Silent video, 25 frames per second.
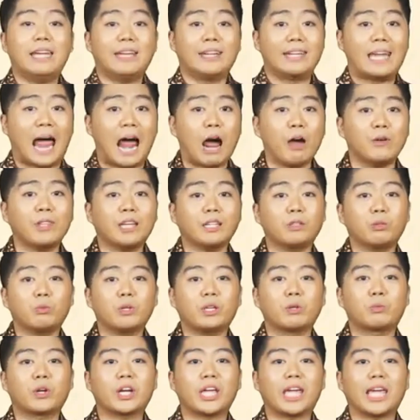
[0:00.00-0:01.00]
Now that
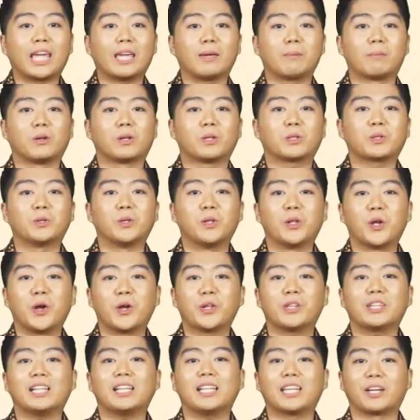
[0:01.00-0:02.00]
we were able to
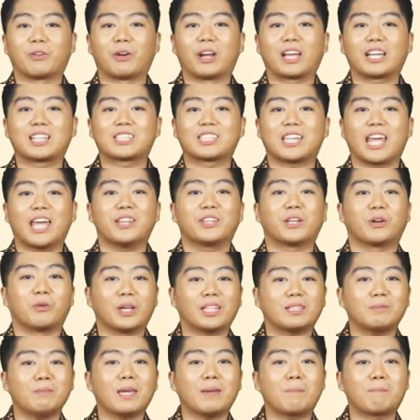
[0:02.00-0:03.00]
learn the lyrics and the
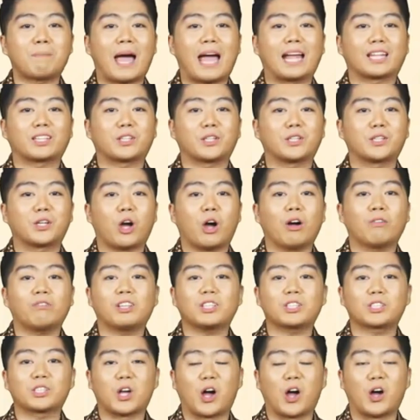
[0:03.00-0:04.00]
rhythmic pattern
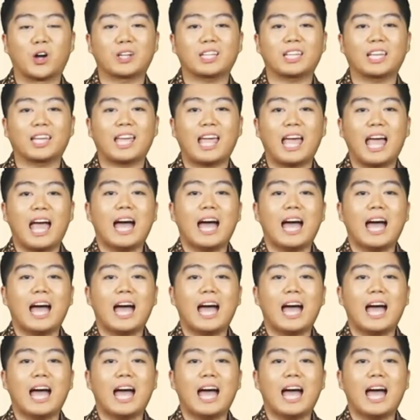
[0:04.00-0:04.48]
of the song,